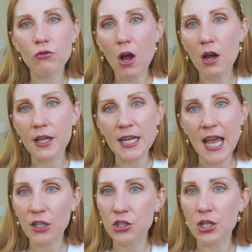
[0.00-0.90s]
draw
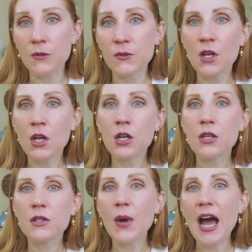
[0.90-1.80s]
connections. Mm-hmm.
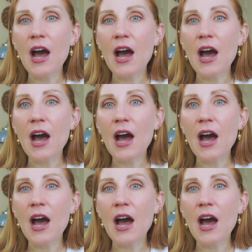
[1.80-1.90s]
So,